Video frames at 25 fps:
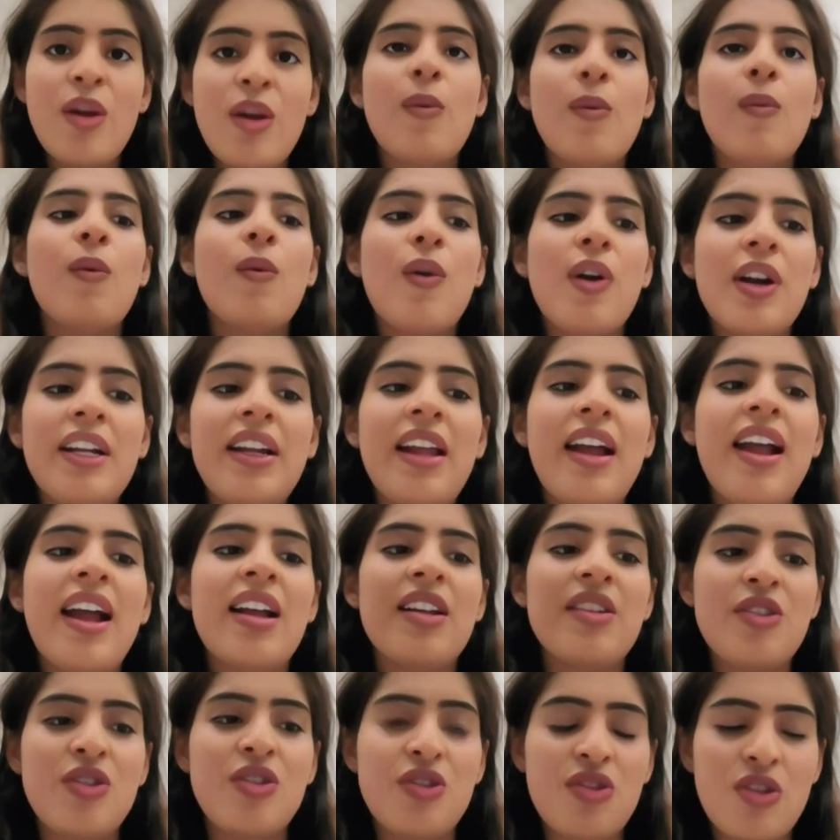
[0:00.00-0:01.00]
What
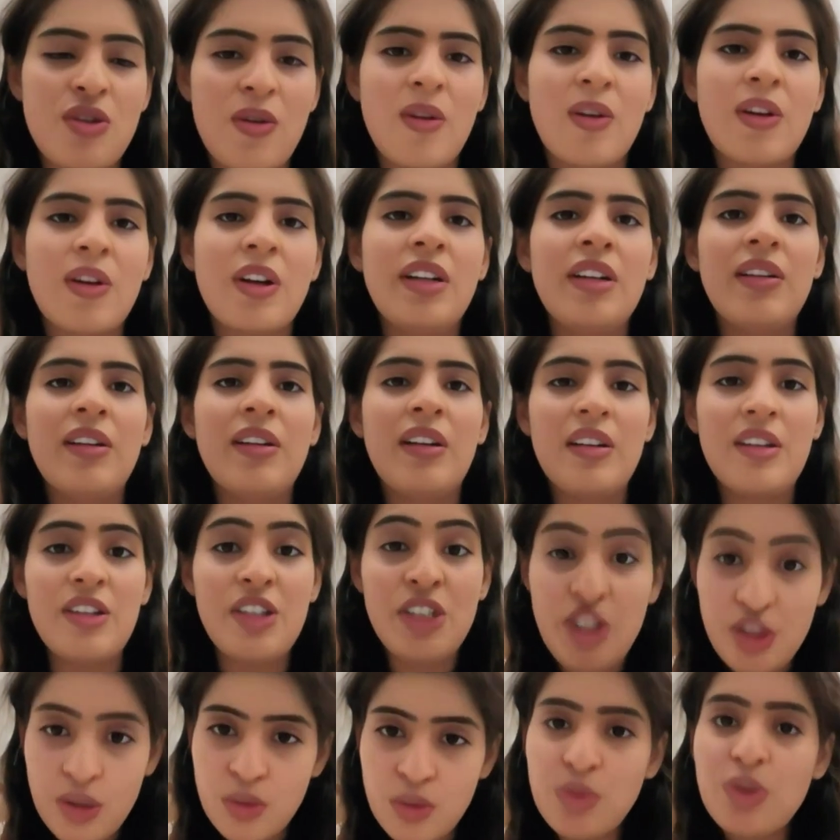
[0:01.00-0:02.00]
has drawn
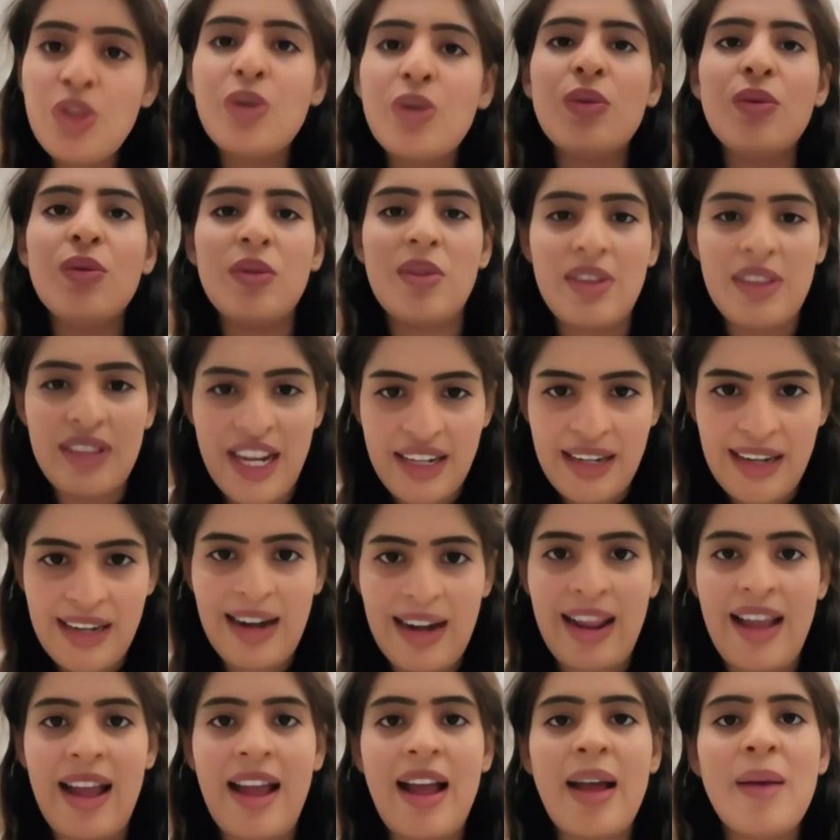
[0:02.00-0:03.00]
you to that
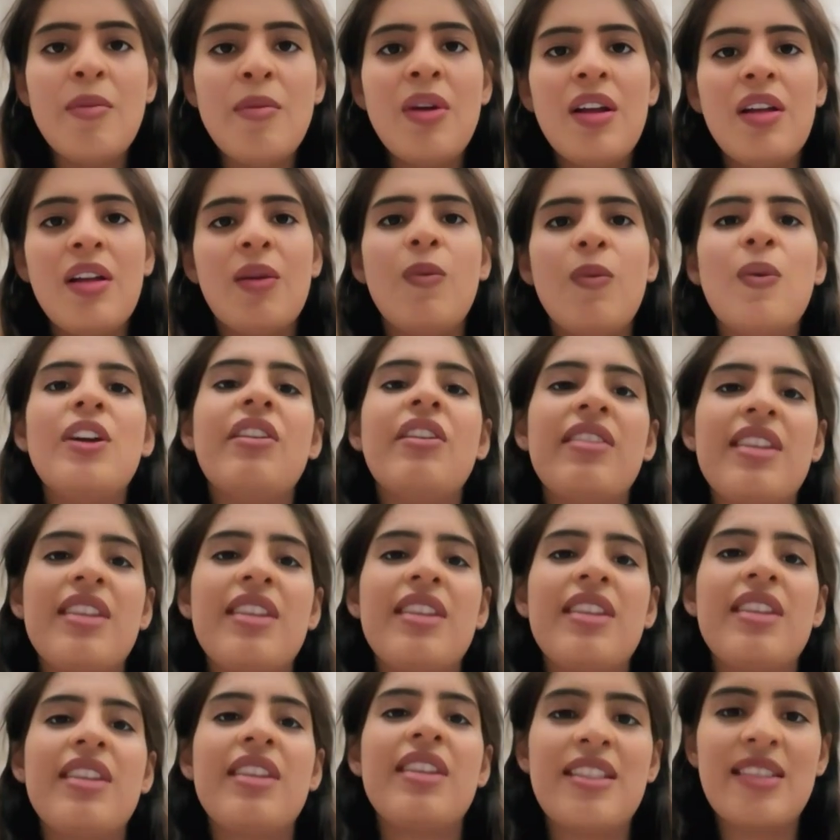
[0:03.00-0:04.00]
lab? What
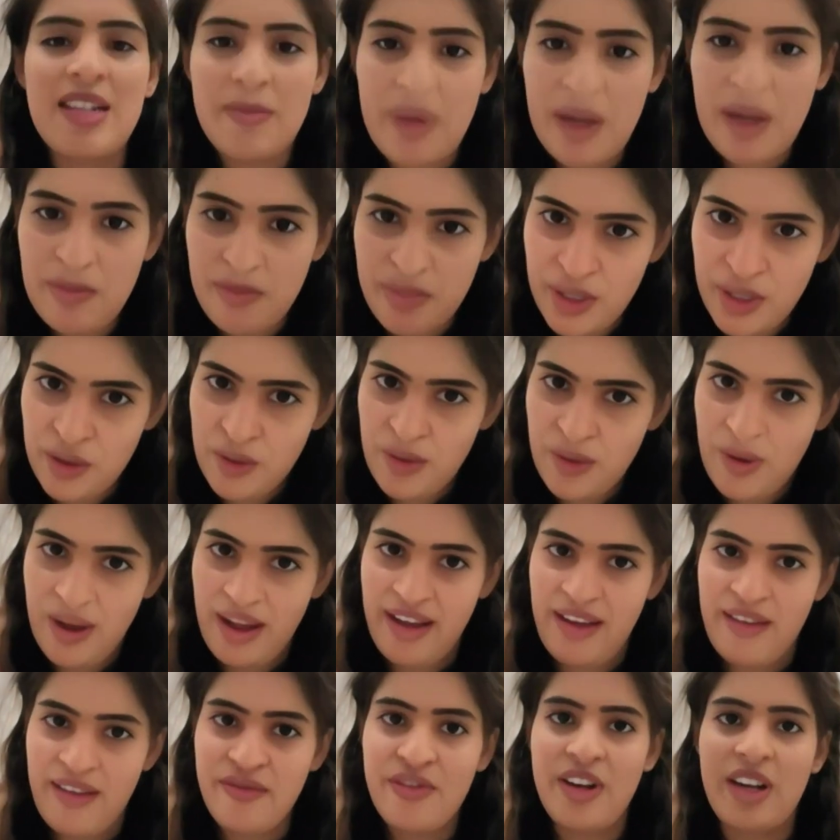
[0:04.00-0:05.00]
recent paper you
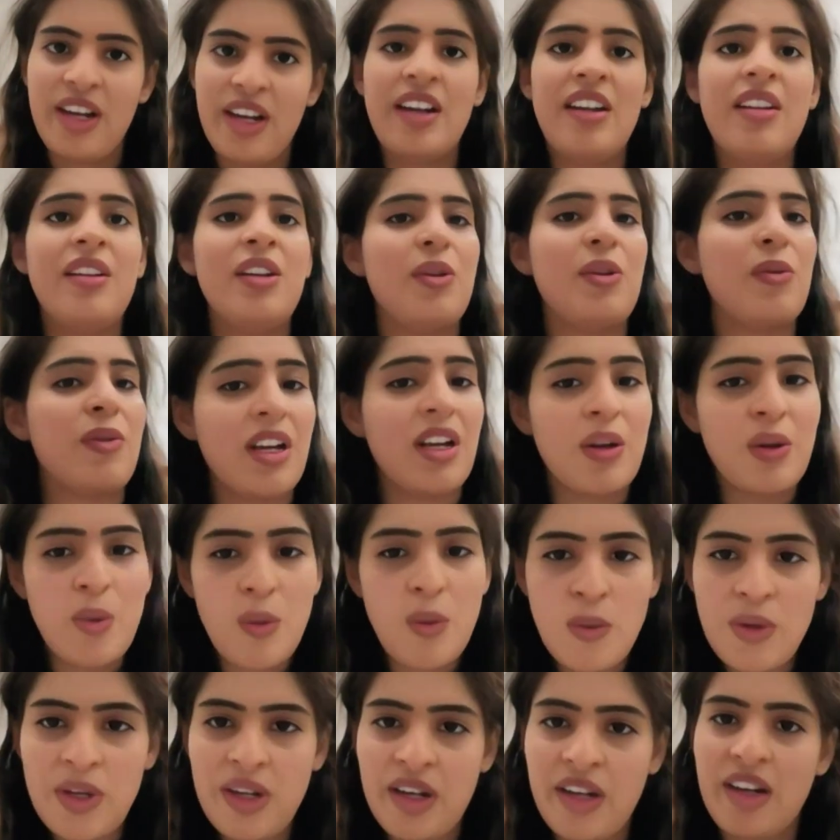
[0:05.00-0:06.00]
have read, you can
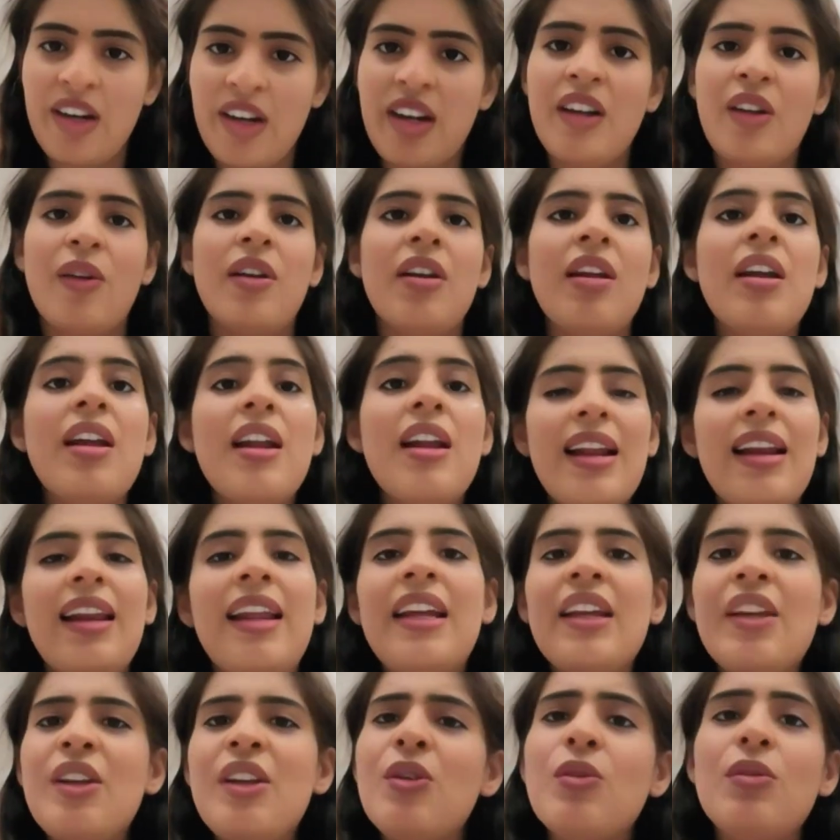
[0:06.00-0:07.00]
quote it, or
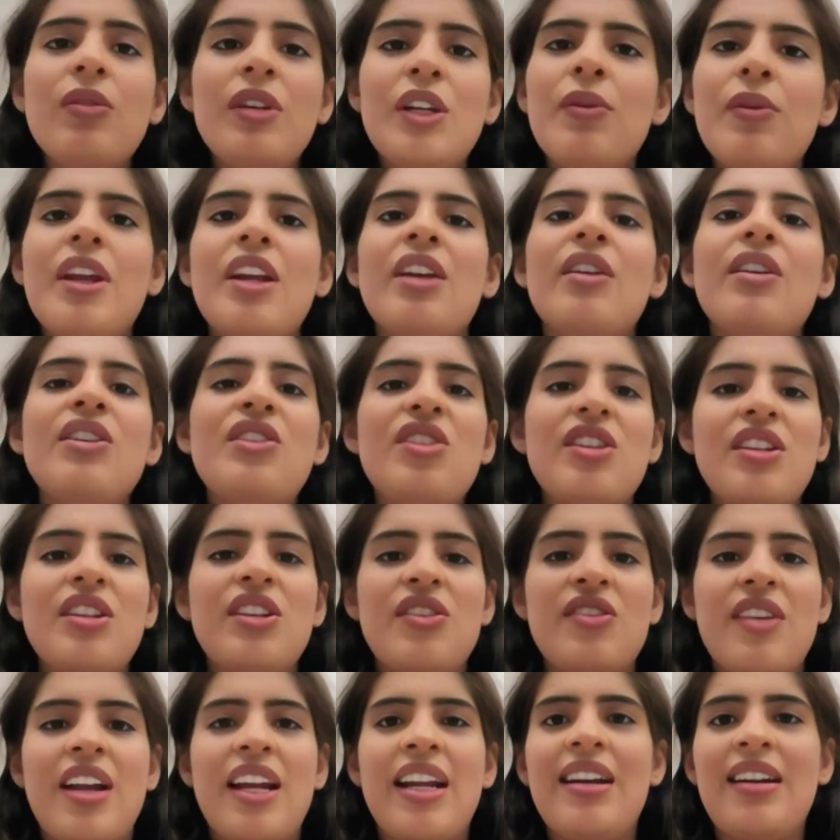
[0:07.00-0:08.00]
like you cannot just
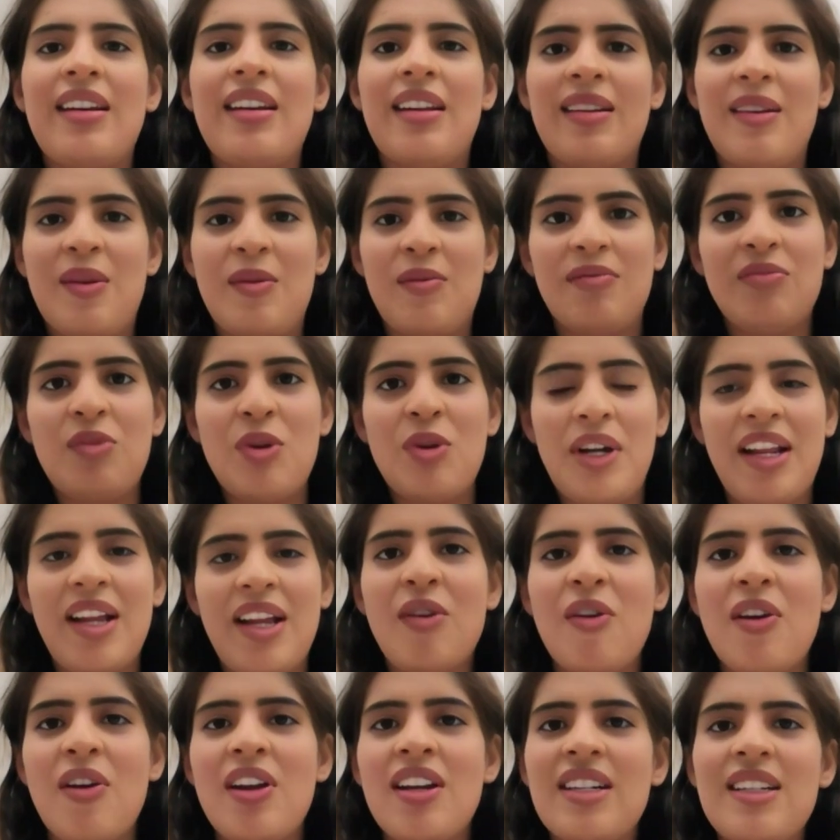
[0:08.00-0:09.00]
write what I
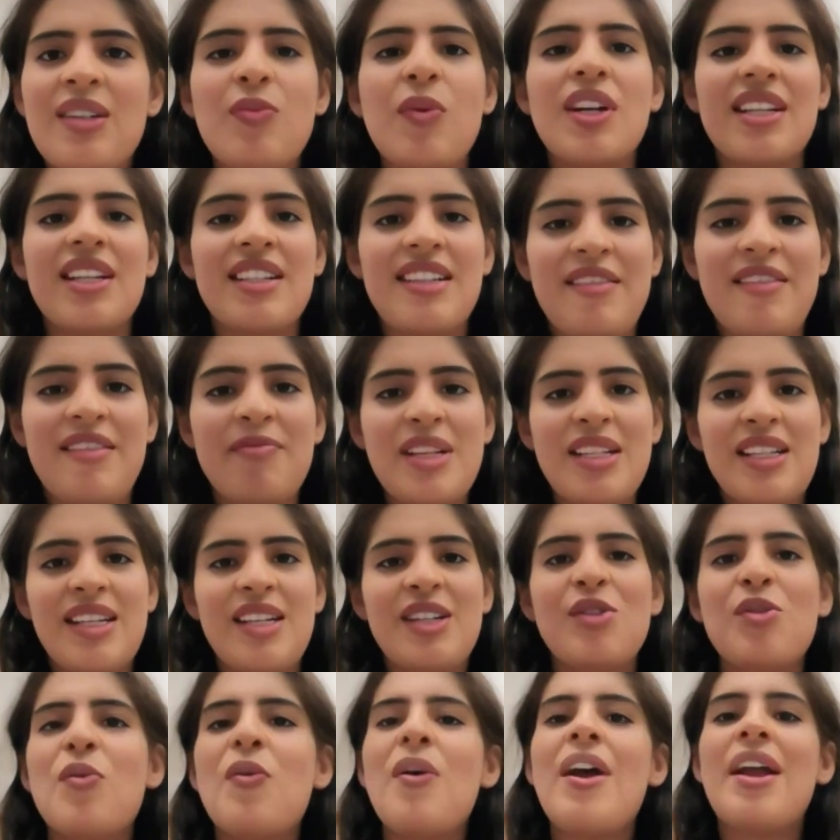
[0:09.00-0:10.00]
call is WhatsApp
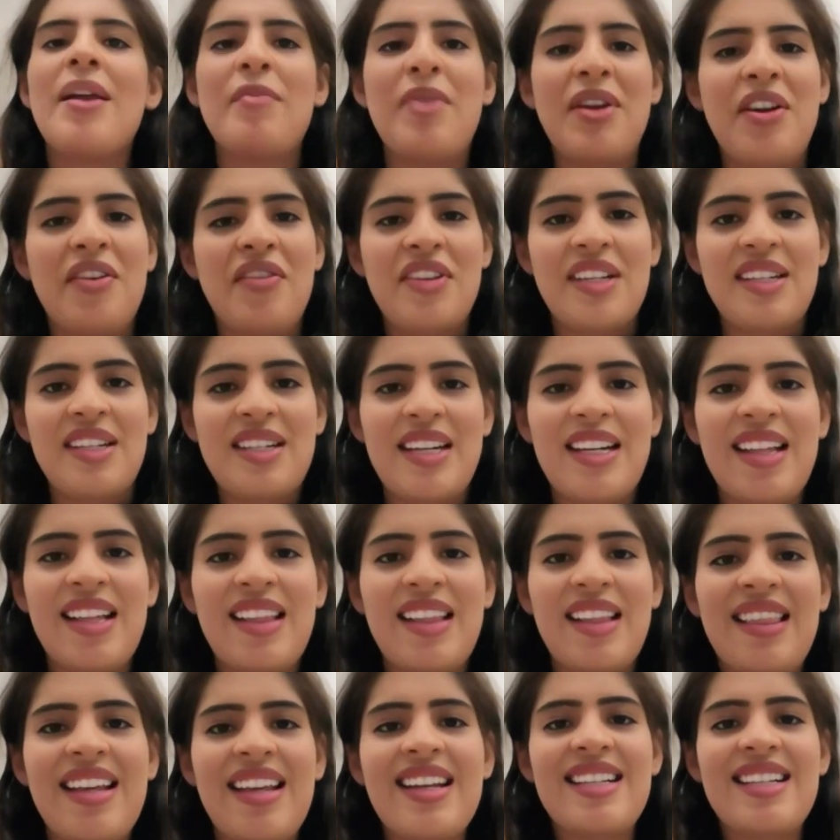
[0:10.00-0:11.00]
message, oh, I'm interested
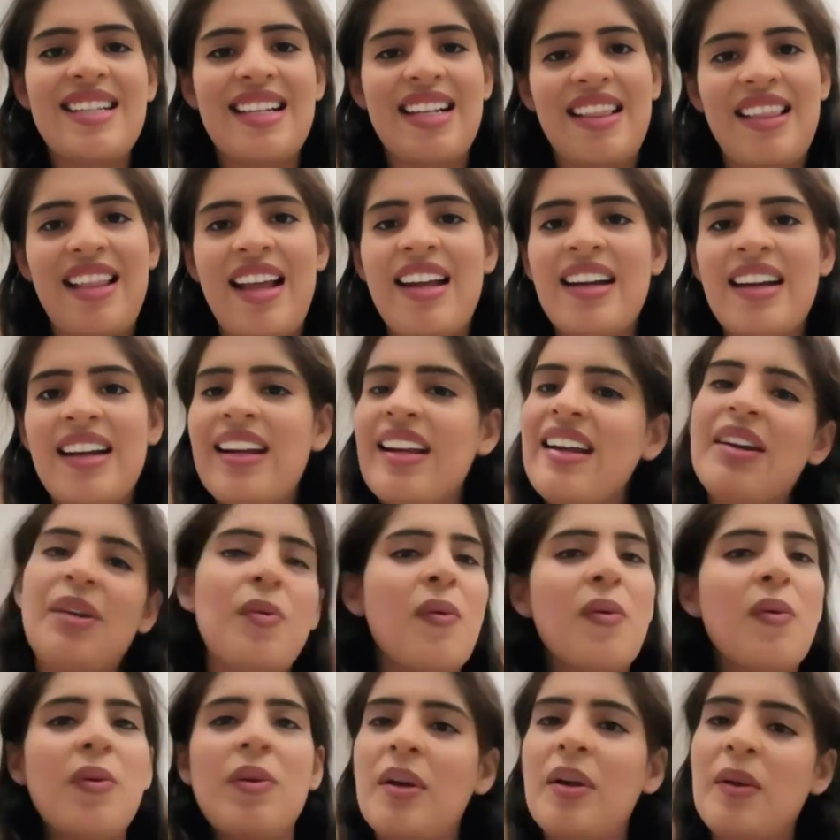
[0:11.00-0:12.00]
in this and that. It
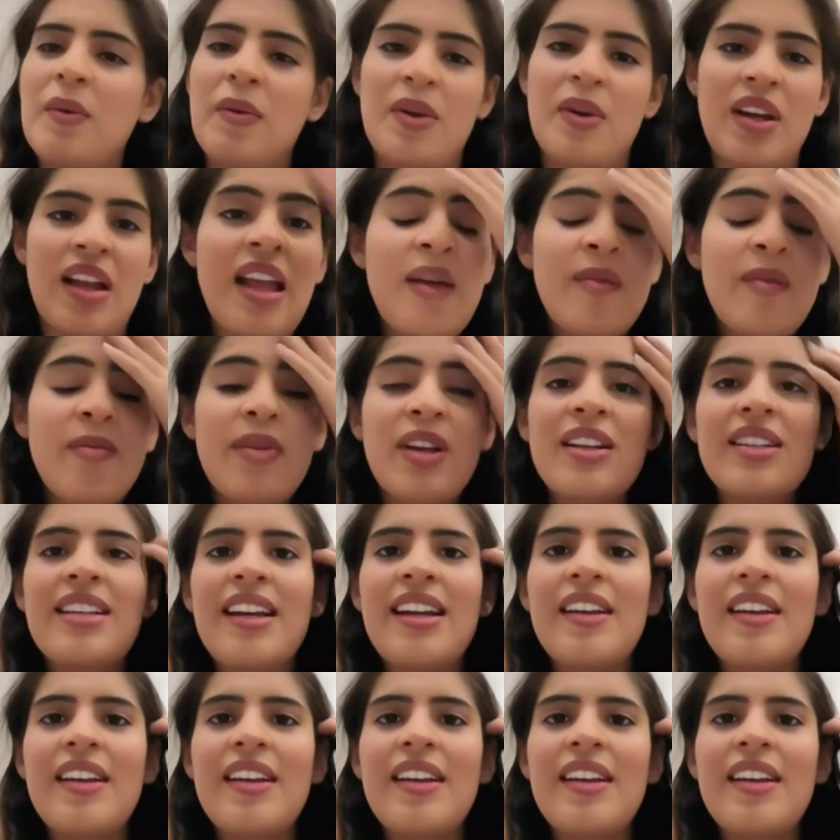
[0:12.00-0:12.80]
won't work because I